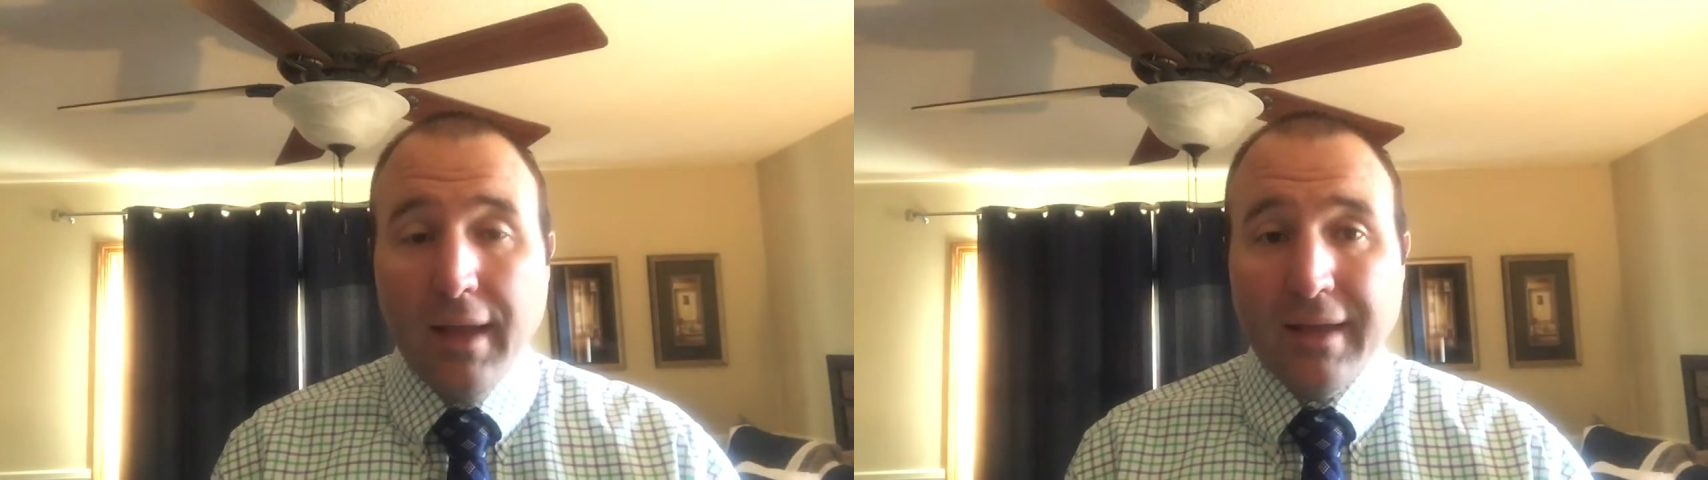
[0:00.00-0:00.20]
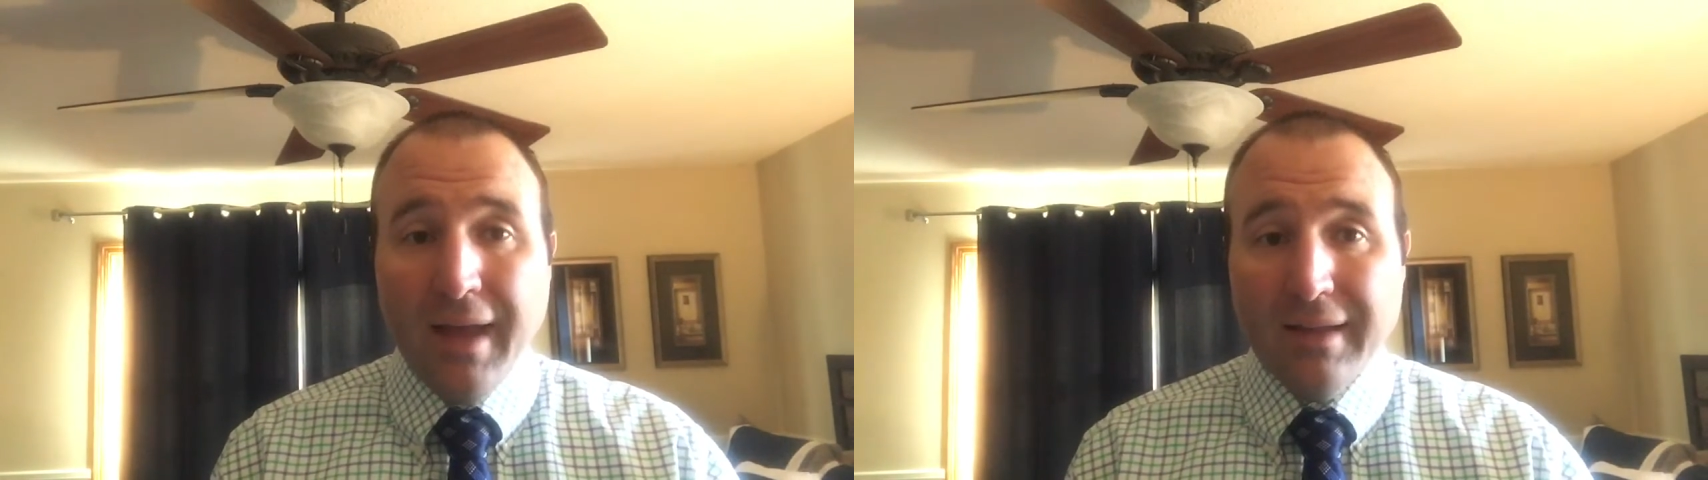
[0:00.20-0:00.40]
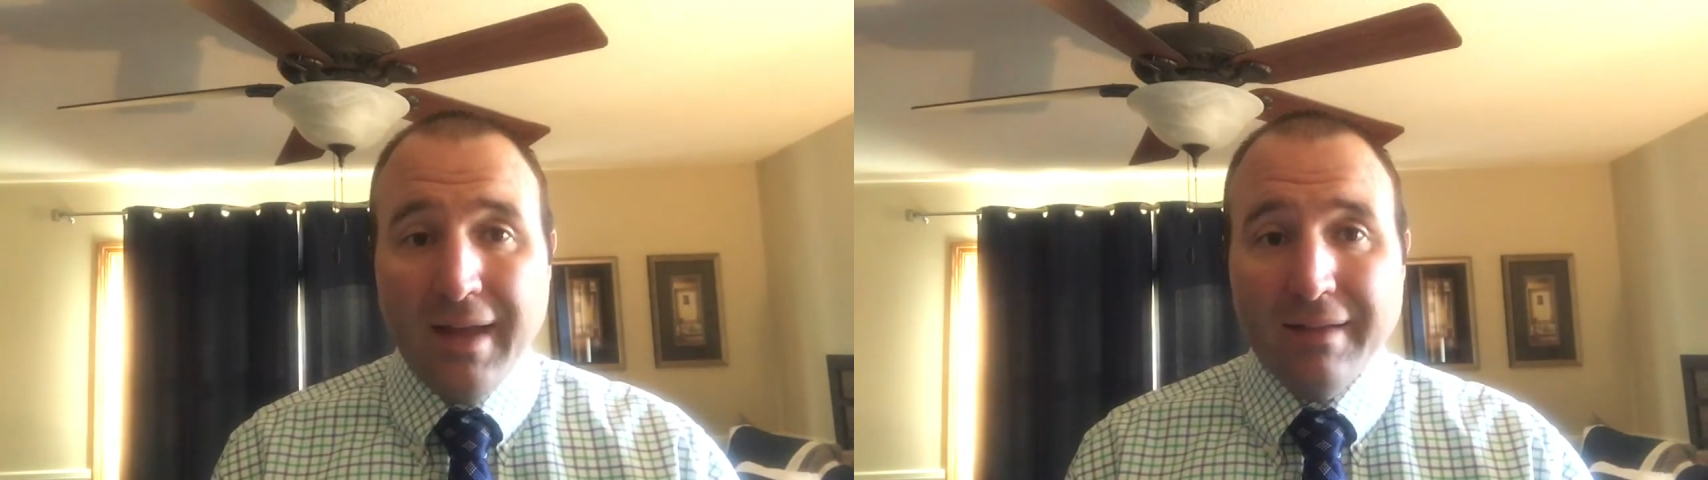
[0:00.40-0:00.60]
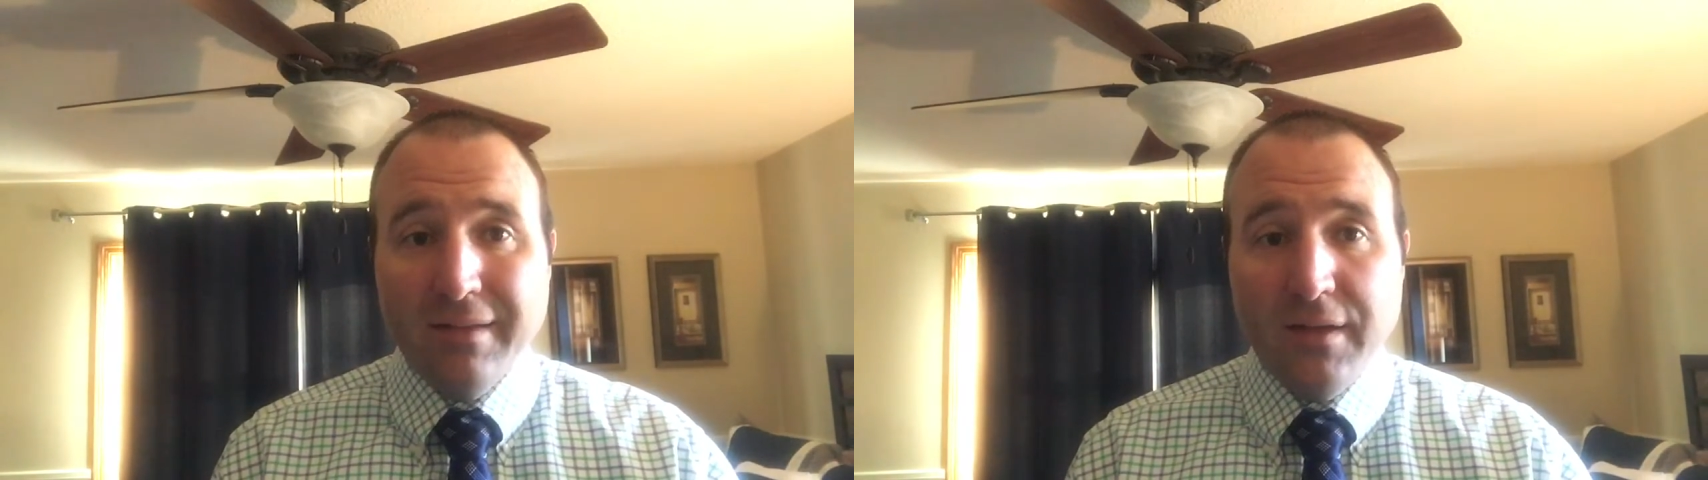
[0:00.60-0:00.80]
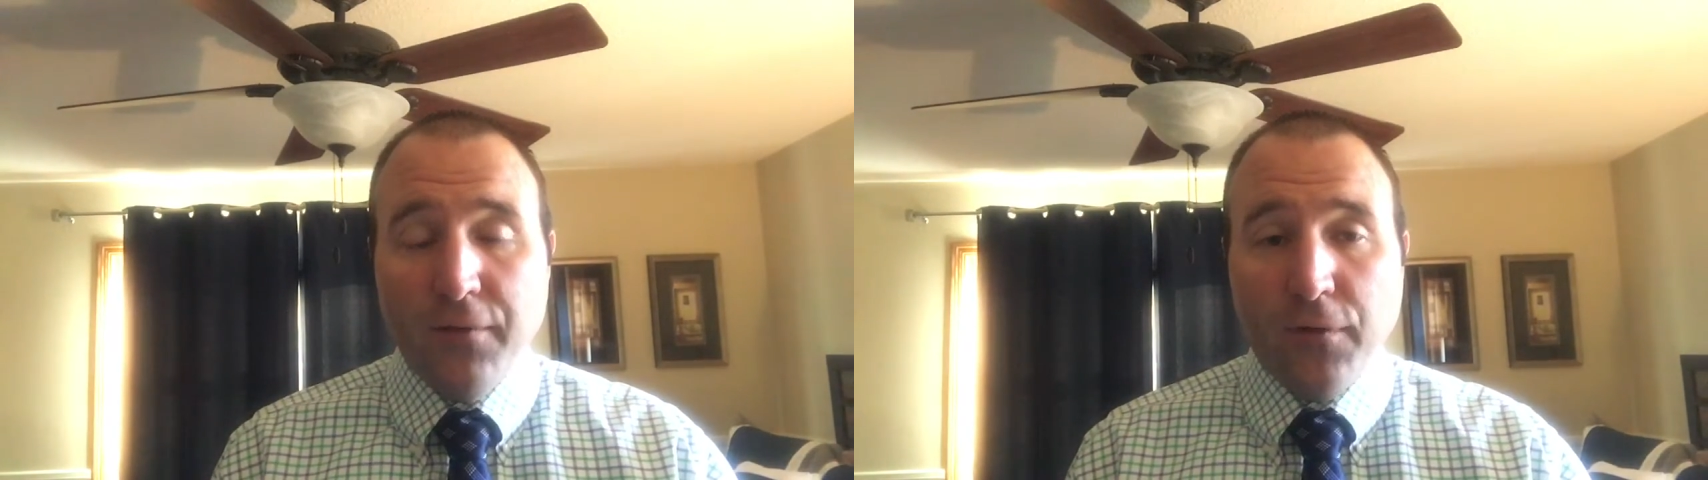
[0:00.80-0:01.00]
Got lots
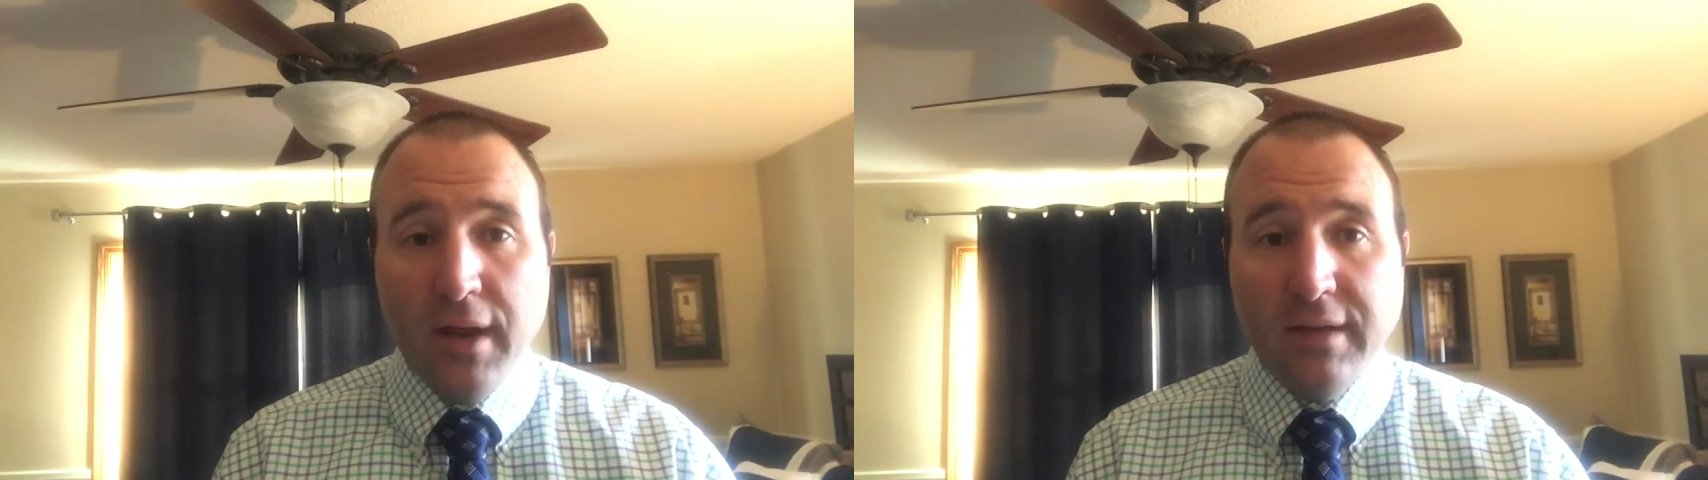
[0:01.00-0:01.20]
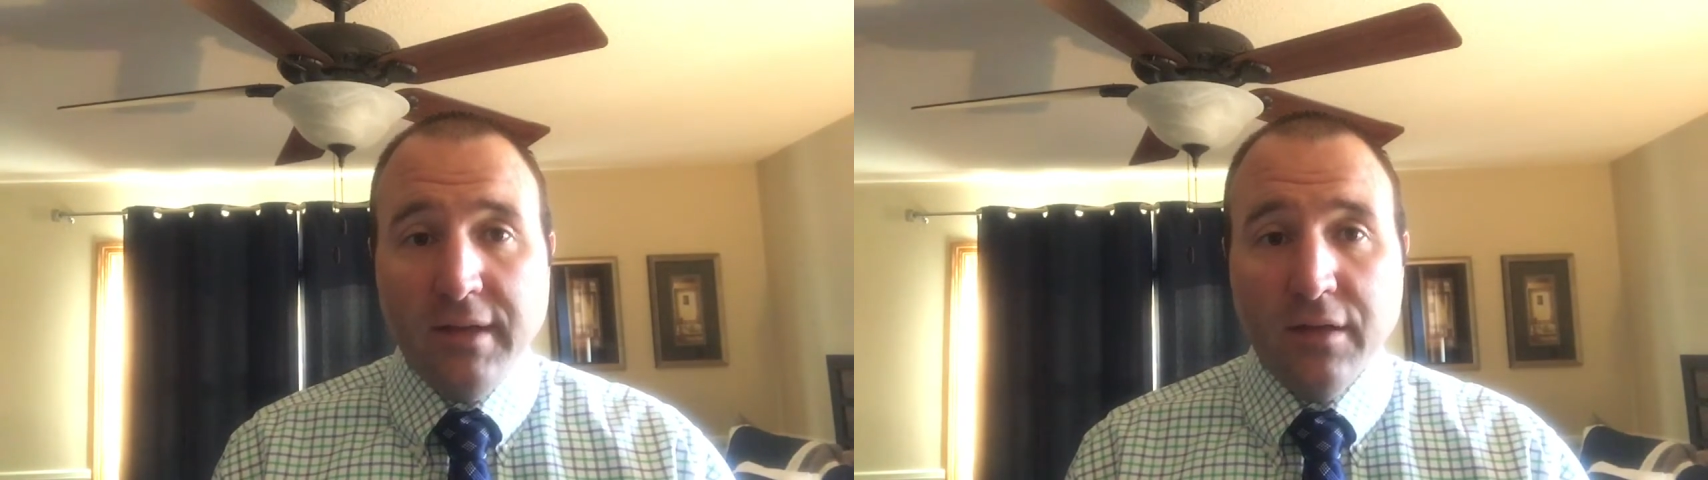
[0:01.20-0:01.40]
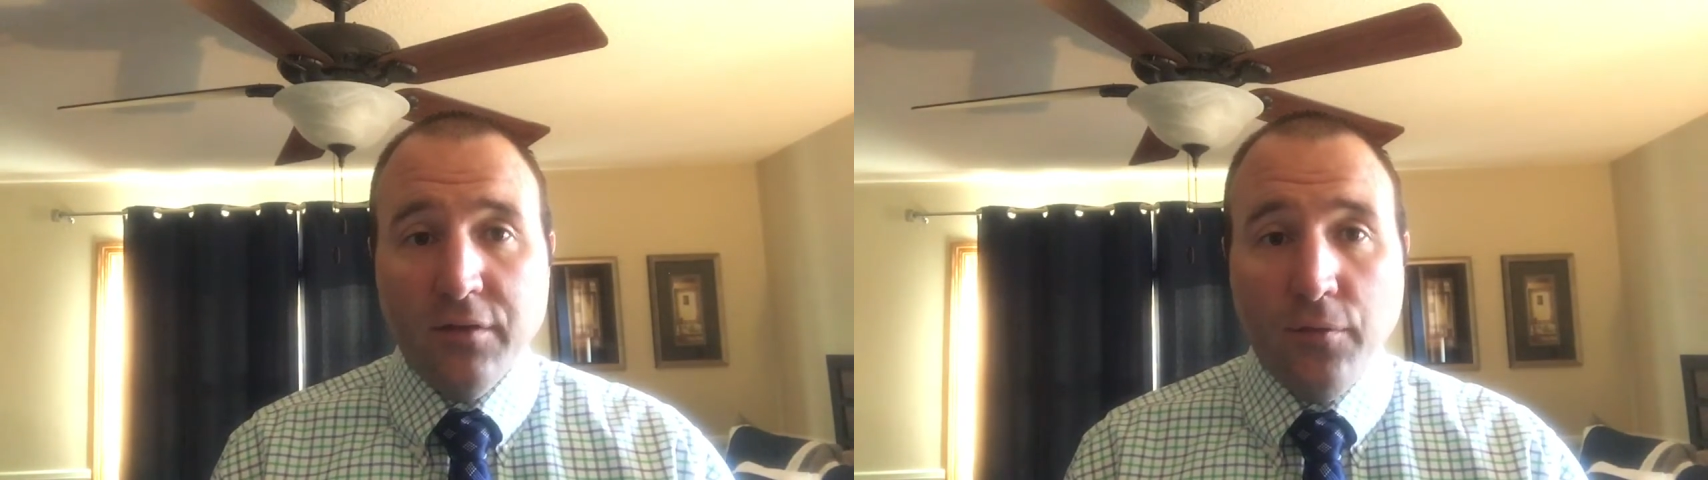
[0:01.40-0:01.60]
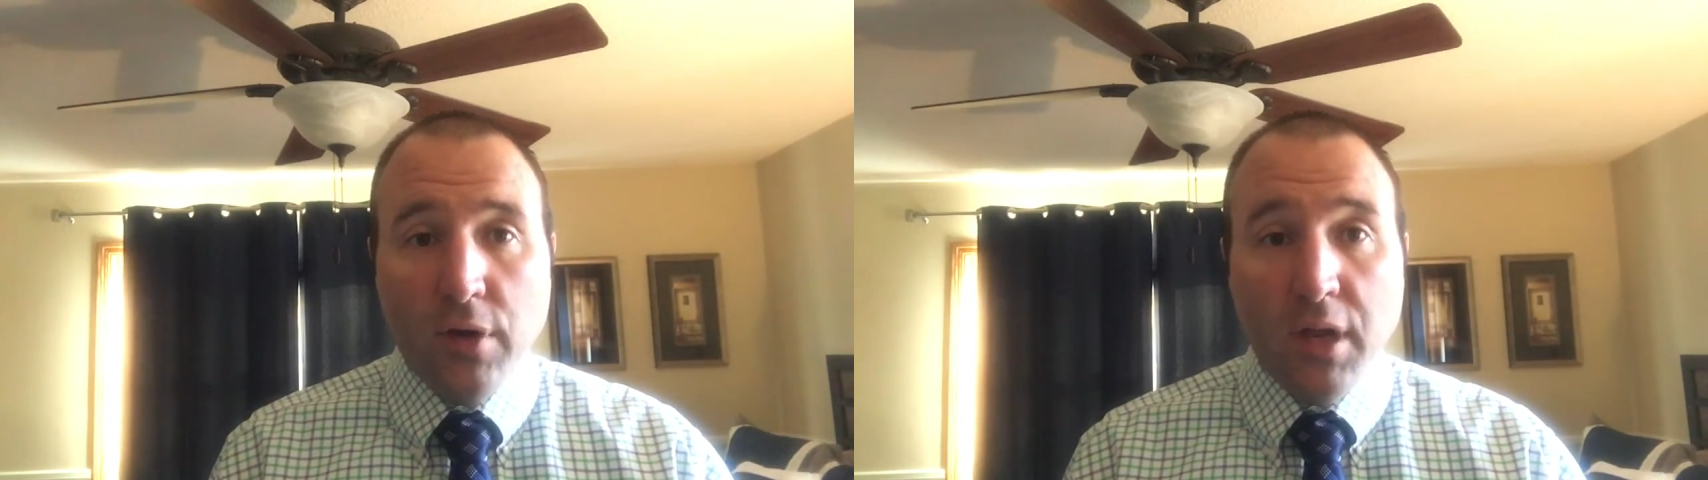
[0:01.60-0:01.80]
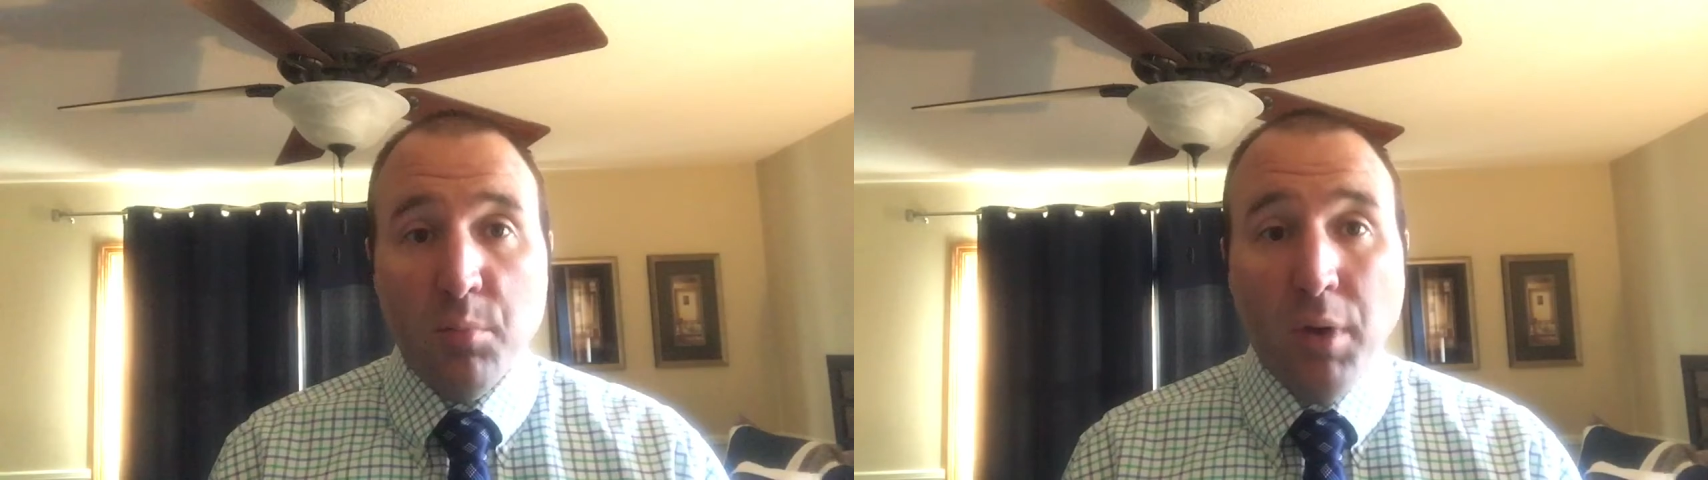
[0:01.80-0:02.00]
of different ideas
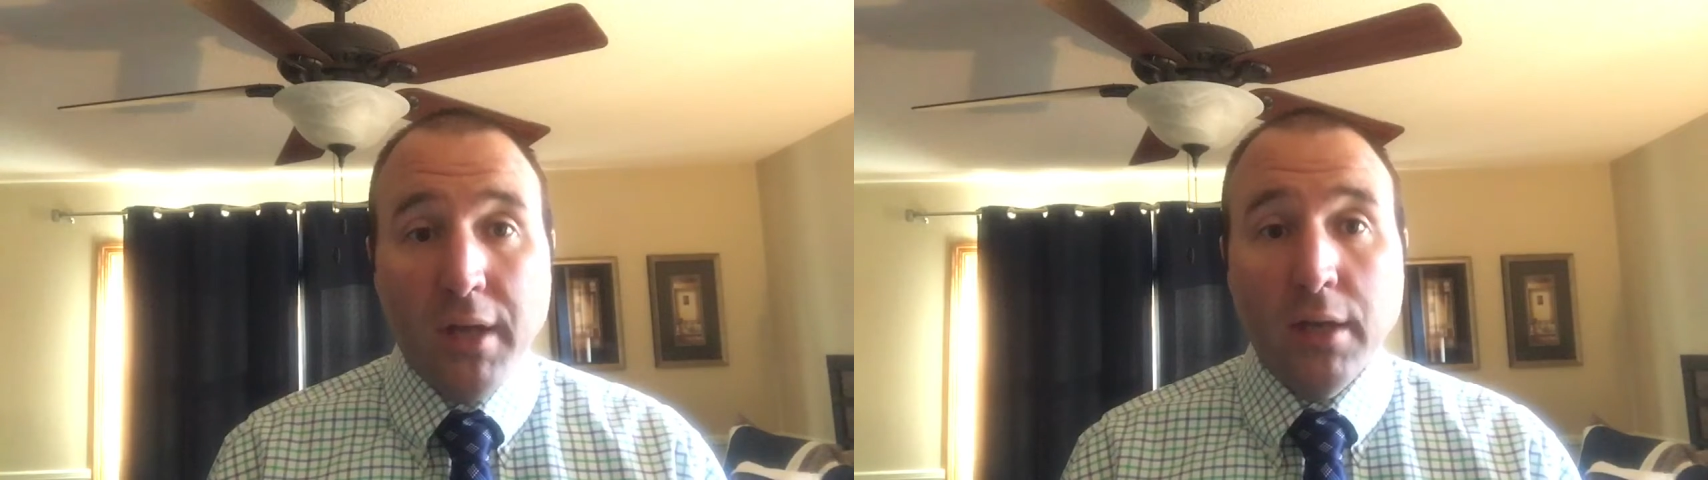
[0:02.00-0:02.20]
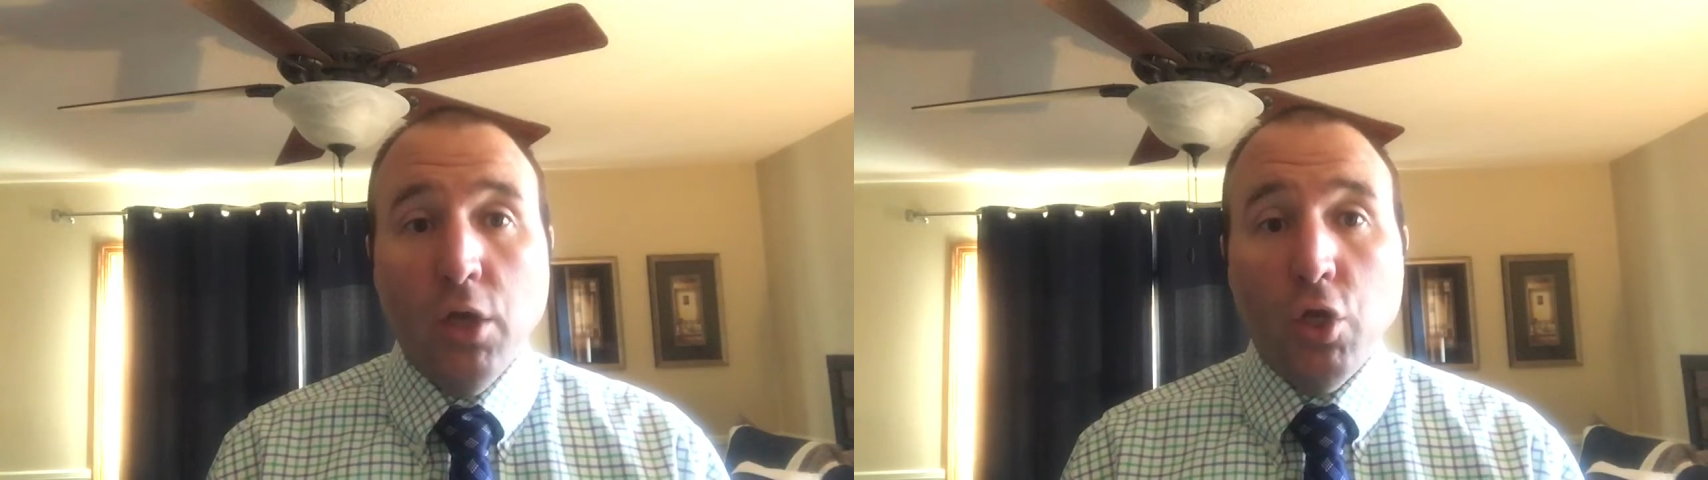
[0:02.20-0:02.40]
for you, but